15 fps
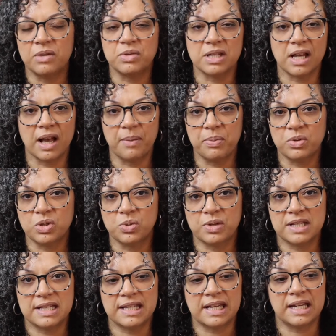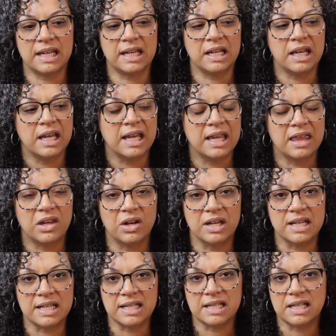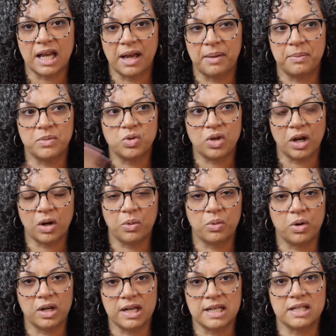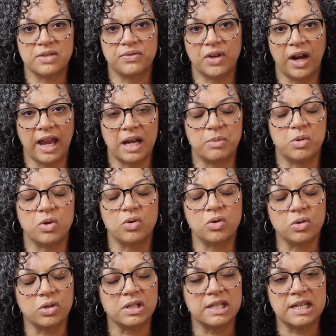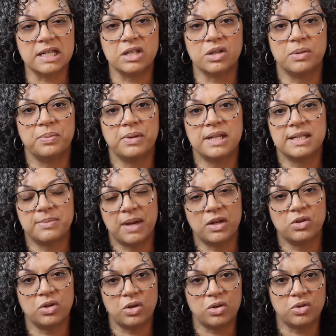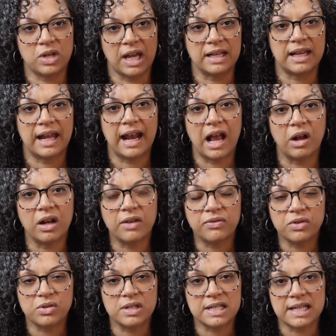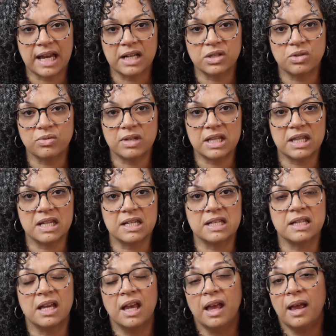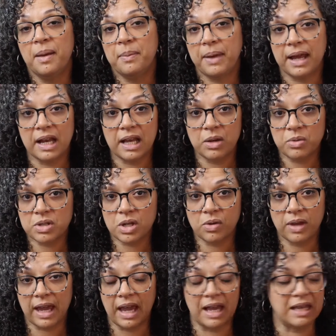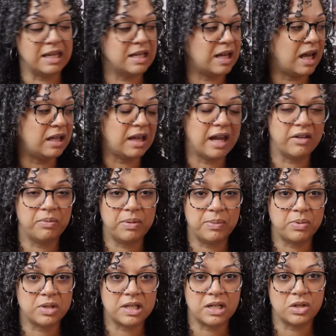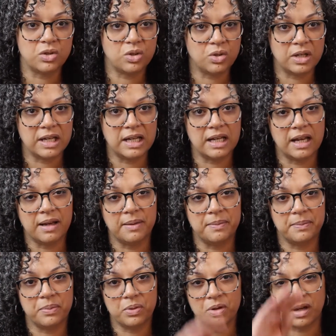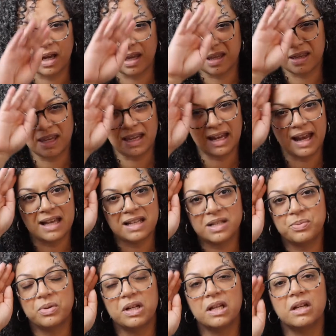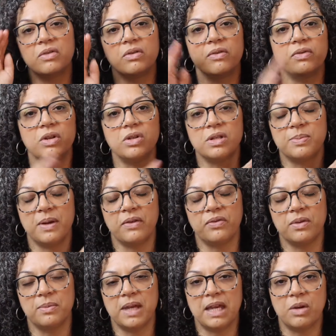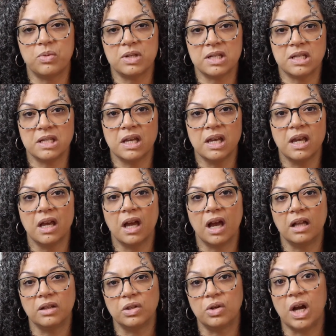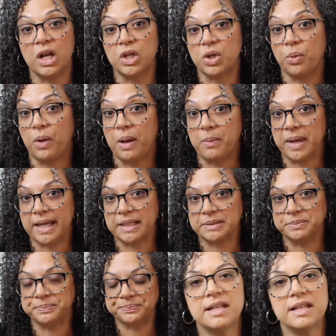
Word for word: There was a couple twists in it. There is some trigger warnings for animal cruelty, so please make sure you check that out if you decide to read this. But it was okay. I think a lot of people did enjoy it. Um, I think it has pretty good reviews, but for me it was a little underwhelming.